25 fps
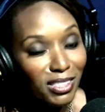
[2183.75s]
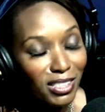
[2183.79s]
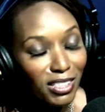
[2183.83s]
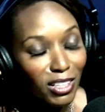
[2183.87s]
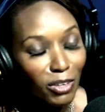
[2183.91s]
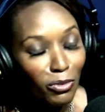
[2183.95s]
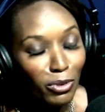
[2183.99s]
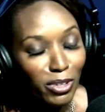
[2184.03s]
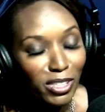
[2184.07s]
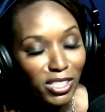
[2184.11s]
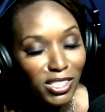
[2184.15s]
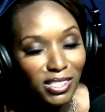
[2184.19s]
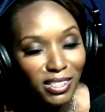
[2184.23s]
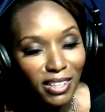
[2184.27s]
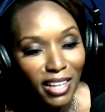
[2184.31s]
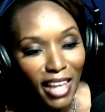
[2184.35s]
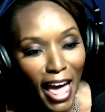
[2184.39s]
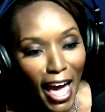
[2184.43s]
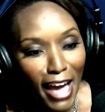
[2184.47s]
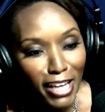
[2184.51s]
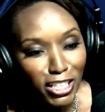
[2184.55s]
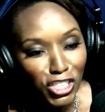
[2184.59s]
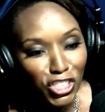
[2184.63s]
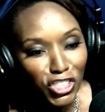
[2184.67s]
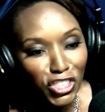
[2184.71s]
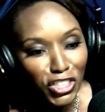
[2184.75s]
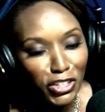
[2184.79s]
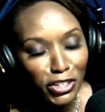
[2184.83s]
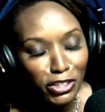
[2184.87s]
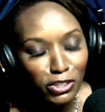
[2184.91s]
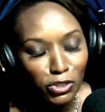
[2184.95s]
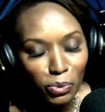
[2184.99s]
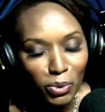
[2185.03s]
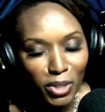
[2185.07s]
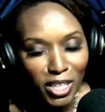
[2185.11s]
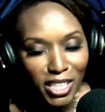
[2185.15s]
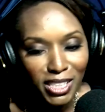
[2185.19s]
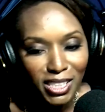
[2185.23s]
It was last year,
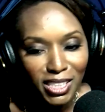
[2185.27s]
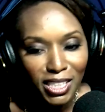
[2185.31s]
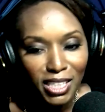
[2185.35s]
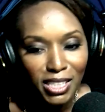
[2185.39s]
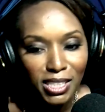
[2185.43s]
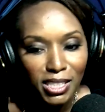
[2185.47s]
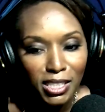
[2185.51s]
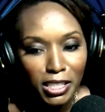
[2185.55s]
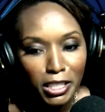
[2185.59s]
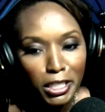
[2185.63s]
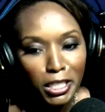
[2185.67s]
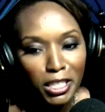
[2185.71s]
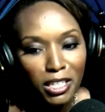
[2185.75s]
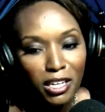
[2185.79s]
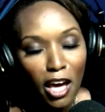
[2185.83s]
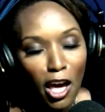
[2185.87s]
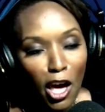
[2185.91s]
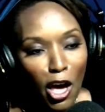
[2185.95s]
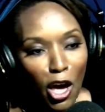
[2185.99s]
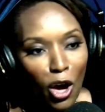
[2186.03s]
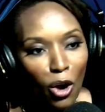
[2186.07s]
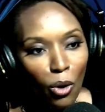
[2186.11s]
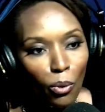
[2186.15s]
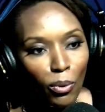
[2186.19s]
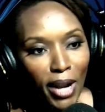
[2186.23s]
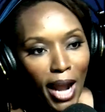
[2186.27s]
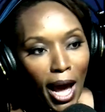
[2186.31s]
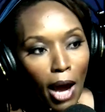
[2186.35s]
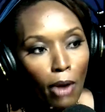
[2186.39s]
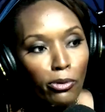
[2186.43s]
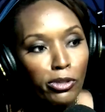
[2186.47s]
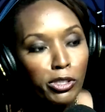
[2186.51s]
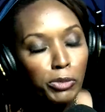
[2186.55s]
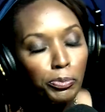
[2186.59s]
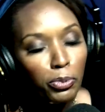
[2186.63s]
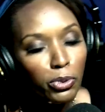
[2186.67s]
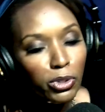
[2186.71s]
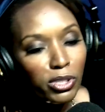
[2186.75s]
2016, when I
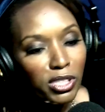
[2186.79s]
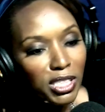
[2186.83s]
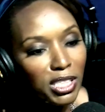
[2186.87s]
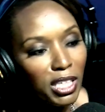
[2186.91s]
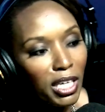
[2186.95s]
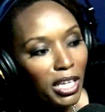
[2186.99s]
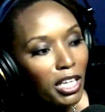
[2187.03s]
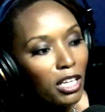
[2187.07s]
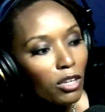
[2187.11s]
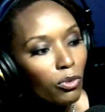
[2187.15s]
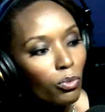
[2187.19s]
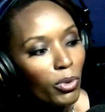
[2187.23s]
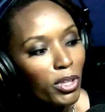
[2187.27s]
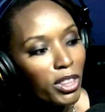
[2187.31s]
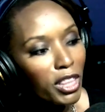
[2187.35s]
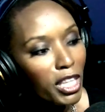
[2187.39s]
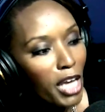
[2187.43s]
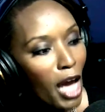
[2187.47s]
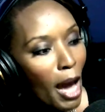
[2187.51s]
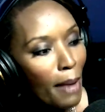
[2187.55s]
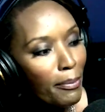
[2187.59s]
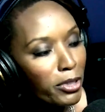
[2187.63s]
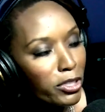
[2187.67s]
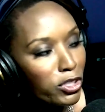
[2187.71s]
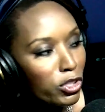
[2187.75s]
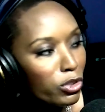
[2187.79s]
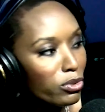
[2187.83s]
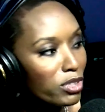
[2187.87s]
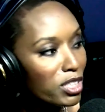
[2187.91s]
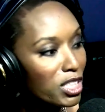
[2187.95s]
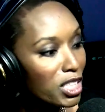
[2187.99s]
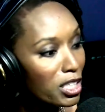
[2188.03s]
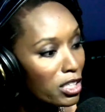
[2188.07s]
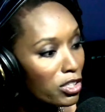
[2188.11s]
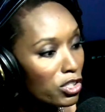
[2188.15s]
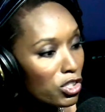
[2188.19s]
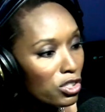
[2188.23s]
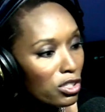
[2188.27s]
was presented with the
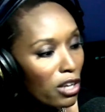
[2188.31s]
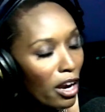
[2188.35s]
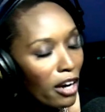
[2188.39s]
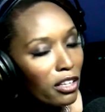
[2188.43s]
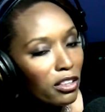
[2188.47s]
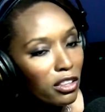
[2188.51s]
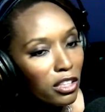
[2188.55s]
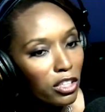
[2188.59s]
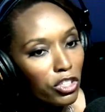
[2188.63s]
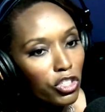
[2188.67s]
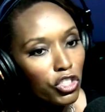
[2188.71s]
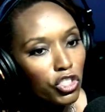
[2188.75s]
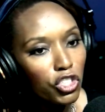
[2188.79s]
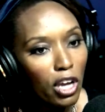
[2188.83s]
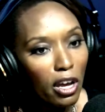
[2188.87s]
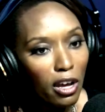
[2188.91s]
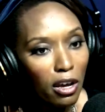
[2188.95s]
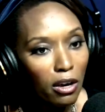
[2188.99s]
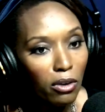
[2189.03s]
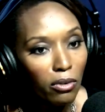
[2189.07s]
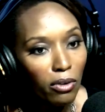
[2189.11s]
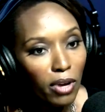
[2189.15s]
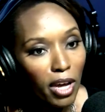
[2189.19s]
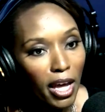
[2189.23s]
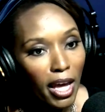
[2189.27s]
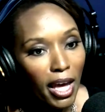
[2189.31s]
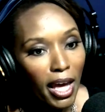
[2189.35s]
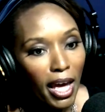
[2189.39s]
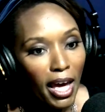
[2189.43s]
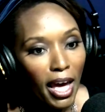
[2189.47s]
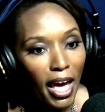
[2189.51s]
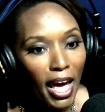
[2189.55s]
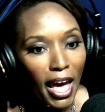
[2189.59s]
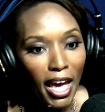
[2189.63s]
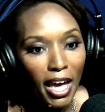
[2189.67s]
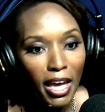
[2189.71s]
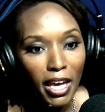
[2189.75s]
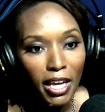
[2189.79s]
opportunity to start this show.
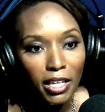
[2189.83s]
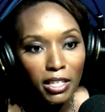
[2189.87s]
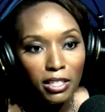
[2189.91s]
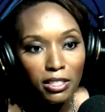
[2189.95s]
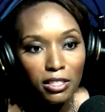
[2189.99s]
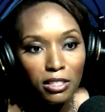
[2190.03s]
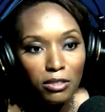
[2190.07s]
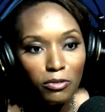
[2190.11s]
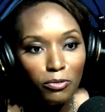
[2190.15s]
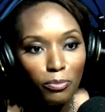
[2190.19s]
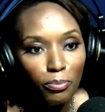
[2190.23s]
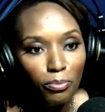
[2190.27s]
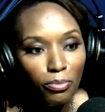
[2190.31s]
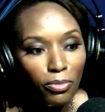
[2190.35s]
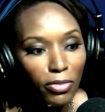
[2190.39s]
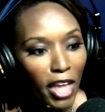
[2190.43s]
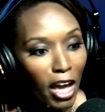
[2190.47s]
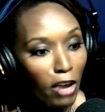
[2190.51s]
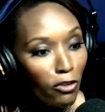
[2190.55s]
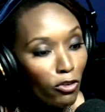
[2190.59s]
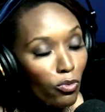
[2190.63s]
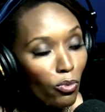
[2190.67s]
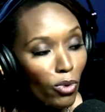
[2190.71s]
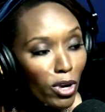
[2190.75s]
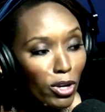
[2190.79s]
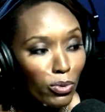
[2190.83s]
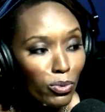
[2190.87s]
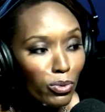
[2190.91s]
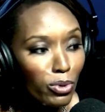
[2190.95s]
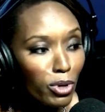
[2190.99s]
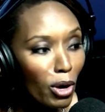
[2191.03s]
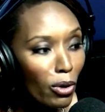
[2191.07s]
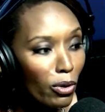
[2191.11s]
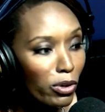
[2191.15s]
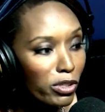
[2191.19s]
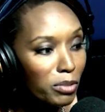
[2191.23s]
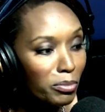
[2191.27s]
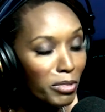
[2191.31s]
And everyone who
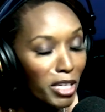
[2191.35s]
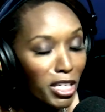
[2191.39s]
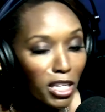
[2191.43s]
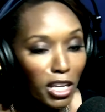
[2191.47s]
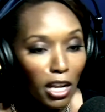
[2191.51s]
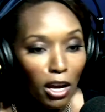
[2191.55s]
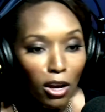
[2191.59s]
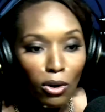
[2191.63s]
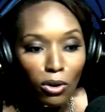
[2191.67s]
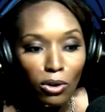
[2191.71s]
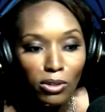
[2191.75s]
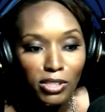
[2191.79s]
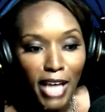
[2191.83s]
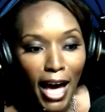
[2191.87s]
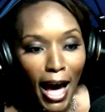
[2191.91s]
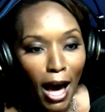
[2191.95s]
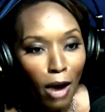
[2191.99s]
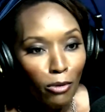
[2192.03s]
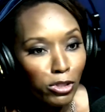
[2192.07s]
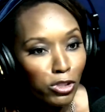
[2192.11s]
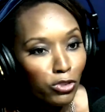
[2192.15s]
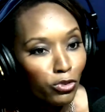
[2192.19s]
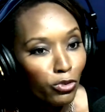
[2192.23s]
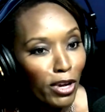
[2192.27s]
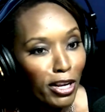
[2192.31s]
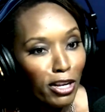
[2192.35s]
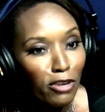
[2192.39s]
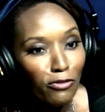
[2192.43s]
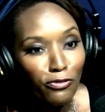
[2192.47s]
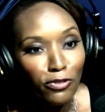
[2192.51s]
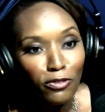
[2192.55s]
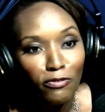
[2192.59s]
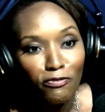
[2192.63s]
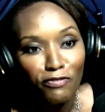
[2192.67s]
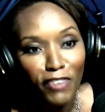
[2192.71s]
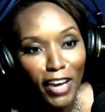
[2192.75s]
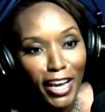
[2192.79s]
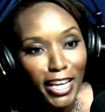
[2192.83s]
knows me knows I was running
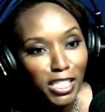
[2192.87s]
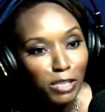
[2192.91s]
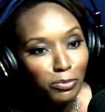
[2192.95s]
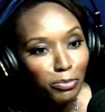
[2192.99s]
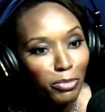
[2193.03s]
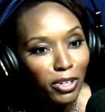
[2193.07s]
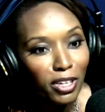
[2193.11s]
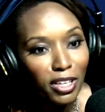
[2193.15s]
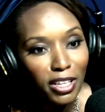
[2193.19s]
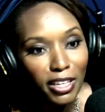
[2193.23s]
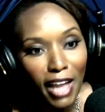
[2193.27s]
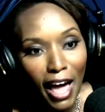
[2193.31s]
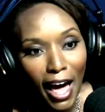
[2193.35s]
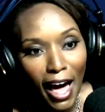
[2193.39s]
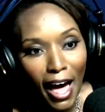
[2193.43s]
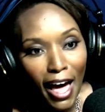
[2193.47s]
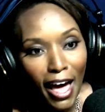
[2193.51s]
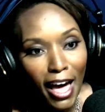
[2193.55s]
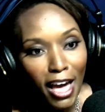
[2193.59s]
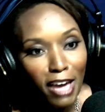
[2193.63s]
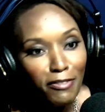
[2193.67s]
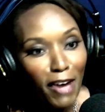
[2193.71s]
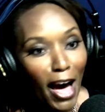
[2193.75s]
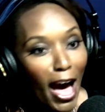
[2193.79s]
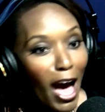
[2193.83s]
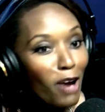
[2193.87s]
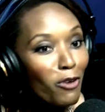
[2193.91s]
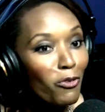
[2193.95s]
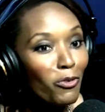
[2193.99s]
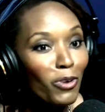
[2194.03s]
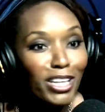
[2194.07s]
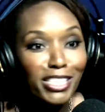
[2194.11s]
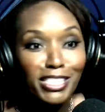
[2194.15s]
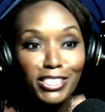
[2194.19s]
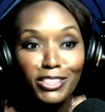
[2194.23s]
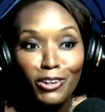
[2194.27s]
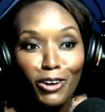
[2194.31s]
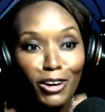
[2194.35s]
from Facebook Live. I
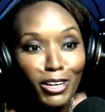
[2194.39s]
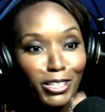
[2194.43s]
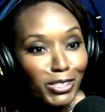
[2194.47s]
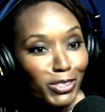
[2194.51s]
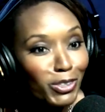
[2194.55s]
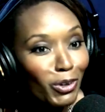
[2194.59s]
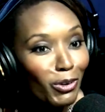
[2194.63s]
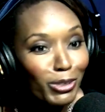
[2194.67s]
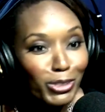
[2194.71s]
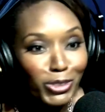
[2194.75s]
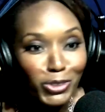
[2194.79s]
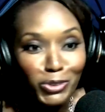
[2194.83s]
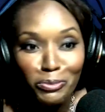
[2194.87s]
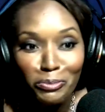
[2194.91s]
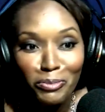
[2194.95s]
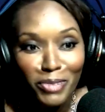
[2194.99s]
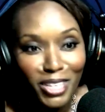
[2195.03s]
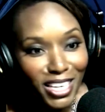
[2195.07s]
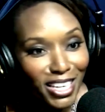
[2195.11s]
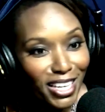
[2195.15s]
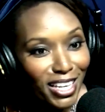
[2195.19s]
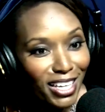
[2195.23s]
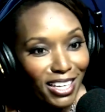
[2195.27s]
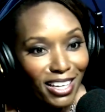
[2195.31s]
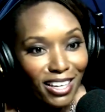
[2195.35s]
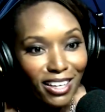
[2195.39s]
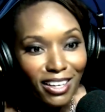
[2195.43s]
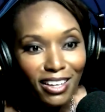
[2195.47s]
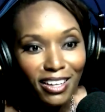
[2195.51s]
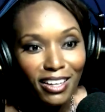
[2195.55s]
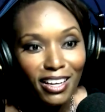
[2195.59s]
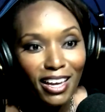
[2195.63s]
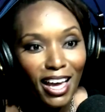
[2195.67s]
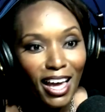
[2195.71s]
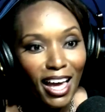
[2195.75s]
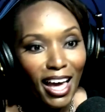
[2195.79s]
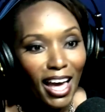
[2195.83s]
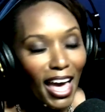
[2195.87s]
wasn't on social media.
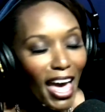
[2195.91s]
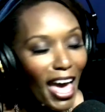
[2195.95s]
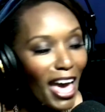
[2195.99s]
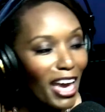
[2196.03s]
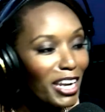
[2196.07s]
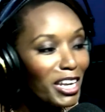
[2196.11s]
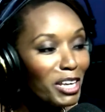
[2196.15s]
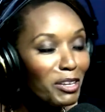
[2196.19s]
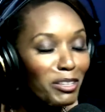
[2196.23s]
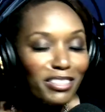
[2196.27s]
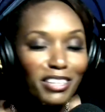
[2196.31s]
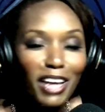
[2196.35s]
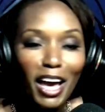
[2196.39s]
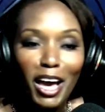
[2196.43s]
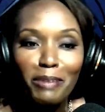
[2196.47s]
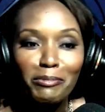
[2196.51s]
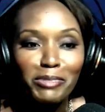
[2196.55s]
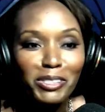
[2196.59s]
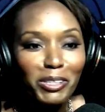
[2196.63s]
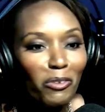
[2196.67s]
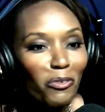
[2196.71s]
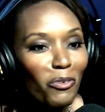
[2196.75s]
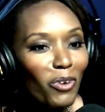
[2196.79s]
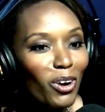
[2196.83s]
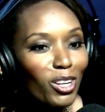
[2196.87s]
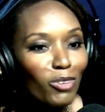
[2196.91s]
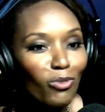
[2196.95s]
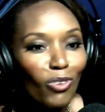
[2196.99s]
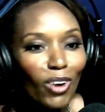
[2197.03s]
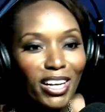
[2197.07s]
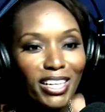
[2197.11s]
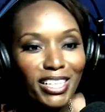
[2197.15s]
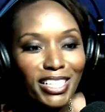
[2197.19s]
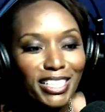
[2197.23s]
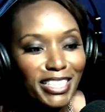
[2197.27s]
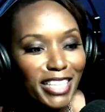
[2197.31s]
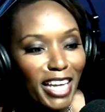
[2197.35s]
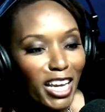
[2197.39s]
Anytime someone
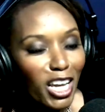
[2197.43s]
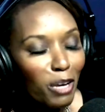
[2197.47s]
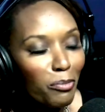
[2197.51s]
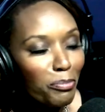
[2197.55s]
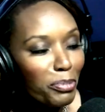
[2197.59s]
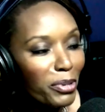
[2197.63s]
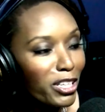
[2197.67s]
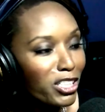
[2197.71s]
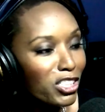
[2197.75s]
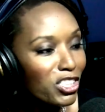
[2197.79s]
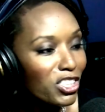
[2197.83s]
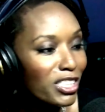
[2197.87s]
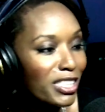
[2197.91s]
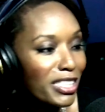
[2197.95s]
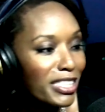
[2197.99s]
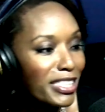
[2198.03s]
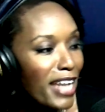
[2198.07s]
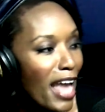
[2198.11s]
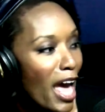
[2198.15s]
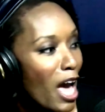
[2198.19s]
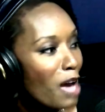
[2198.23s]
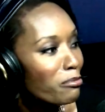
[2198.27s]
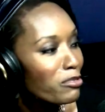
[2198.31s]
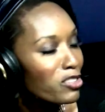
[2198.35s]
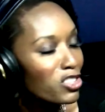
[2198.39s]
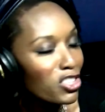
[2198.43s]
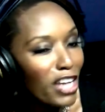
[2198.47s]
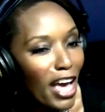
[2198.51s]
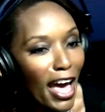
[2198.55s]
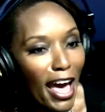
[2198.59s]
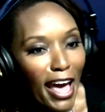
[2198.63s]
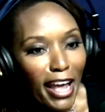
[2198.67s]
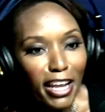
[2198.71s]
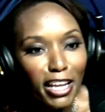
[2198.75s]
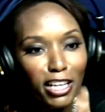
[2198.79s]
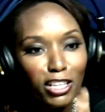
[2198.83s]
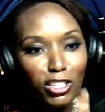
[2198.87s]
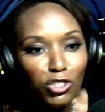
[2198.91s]
wanted to take a picture,
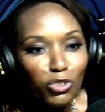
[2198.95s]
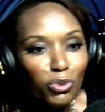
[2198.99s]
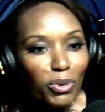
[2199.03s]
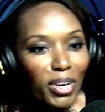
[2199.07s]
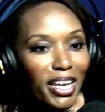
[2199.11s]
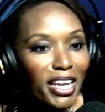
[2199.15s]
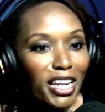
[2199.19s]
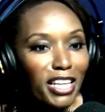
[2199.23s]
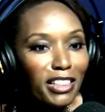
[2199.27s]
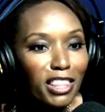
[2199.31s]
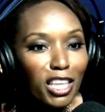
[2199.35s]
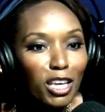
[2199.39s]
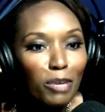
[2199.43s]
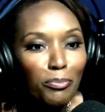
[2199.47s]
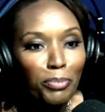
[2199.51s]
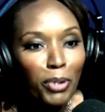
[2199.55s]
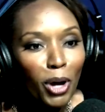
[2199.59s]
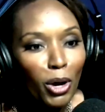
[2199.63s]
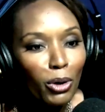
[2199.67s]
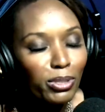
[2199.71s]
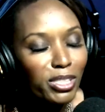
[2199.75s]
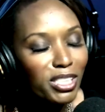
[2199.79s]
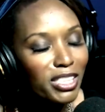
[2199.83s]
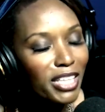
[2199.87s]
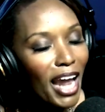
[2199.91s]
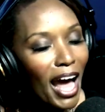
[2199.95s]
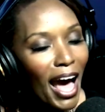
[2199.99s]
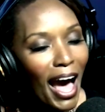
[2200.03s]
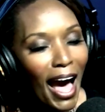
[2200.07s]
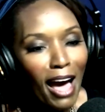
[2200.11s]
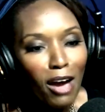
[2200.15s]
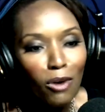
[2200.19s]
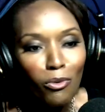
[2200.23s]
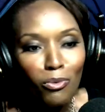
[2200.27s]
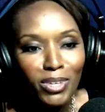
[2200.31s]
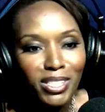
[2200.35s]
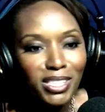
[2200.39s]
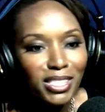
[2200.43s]
Snapchat it, do anything, post it,
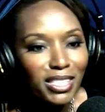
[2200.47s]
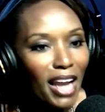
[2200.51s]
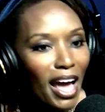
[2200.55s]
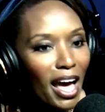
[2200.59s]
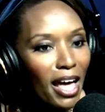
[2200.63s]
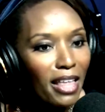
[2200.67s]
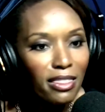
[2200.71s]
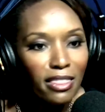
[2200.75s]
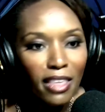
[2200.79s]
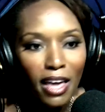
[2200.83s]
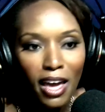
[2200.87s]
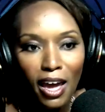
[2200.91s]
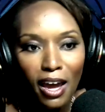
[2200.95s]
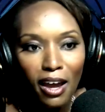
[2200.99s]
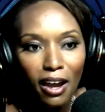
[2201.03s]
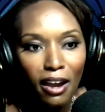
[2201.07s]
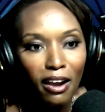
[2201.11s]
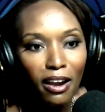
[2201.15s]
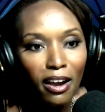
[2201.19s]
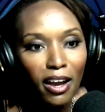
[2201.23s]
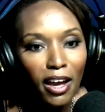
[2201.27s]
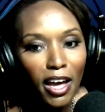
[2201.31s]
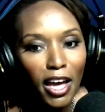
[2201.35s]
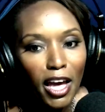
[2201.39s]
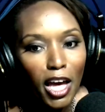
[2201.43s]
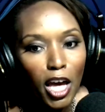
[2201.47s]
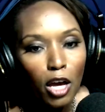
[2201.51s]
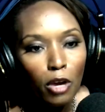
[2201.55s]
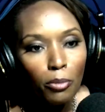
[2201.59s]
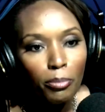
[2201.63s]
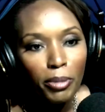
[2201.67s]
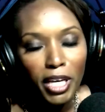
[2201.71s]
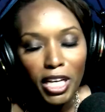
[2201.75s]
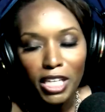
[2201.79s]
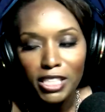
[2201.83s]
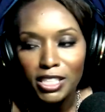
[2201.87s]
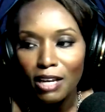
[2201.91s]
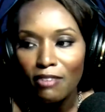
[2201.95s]
I was not there
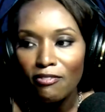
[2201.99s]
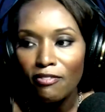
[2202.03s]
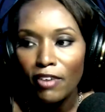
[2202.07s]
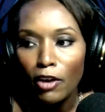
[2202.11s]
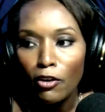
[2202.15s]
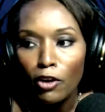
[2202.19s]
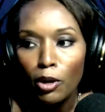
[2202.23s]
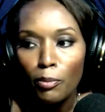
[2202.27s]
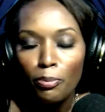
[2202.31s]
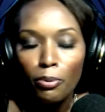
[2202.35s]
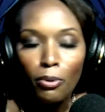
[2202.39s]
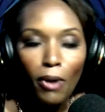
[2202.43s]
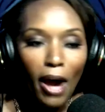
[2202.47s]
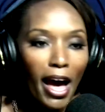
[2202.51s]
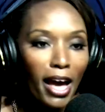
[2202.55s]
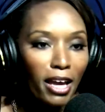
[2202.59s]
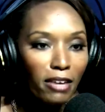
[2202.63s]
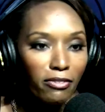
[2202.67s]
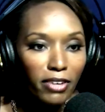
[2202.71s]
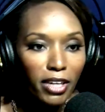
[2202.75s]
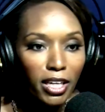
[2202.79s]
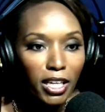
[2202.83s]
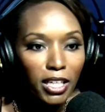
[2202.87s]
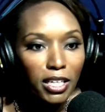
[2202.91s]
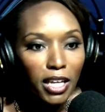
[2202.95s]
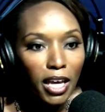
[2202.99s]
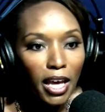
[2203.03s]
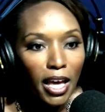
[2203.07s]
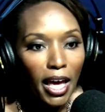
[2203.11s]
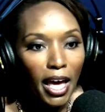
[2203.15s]
because I'm very private.